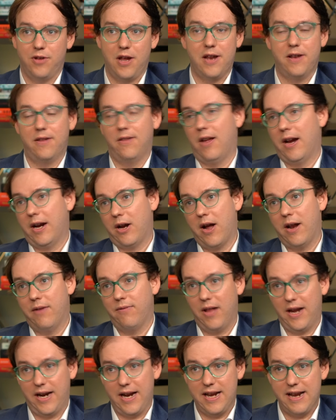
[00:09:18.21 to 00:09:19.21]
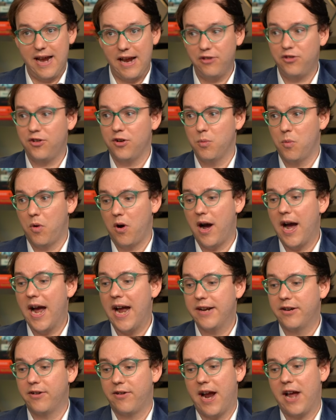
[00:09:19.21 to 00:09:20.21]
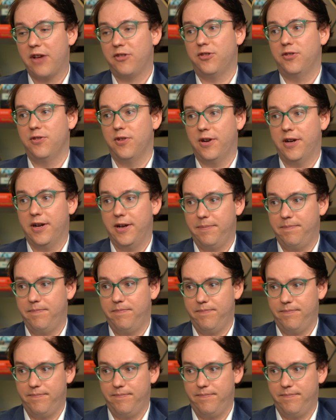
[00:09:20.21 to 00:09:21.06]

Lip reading: like a nationwide crash, not a